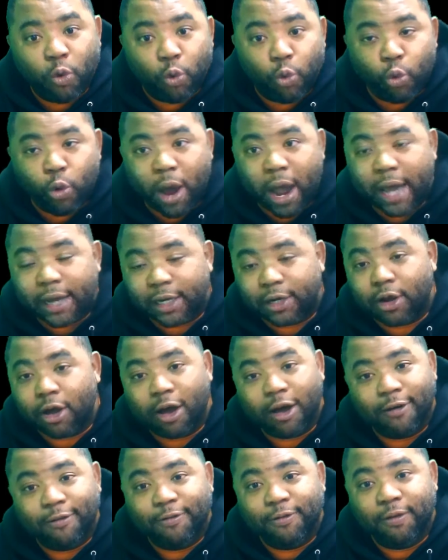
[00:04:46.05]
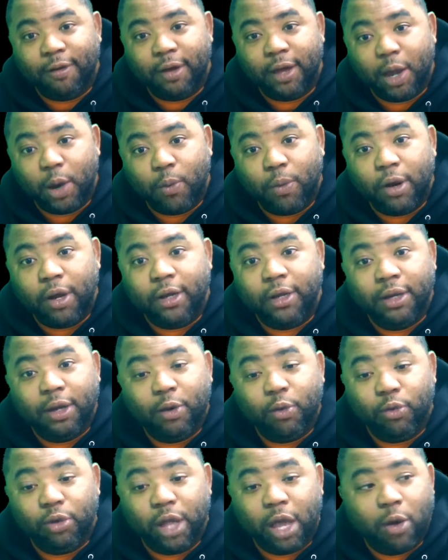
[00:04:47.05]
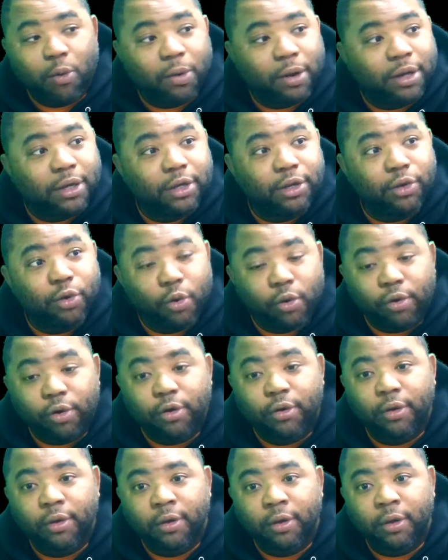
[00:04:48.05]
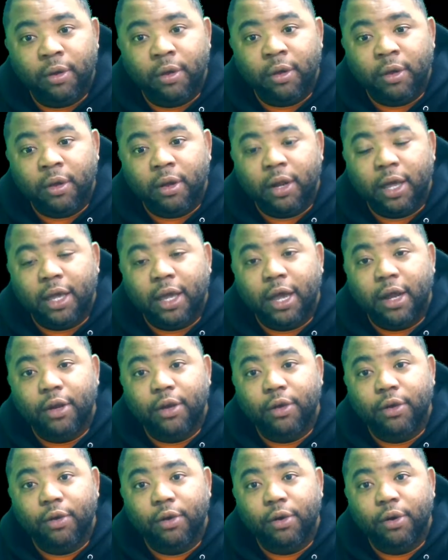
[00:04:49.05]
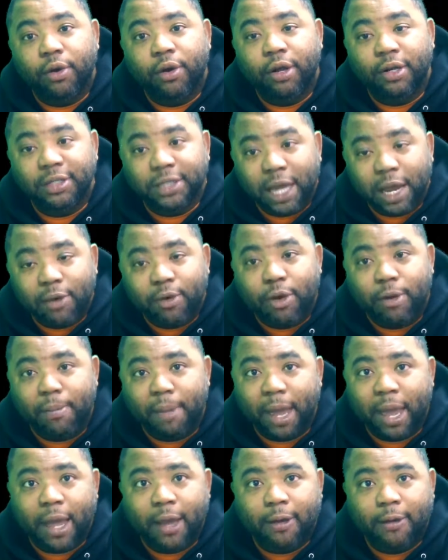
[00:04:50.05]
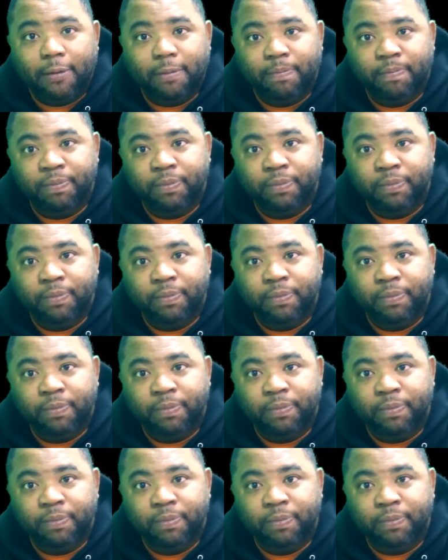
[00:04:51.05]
Ride it off. And now we're in northern Ontario back.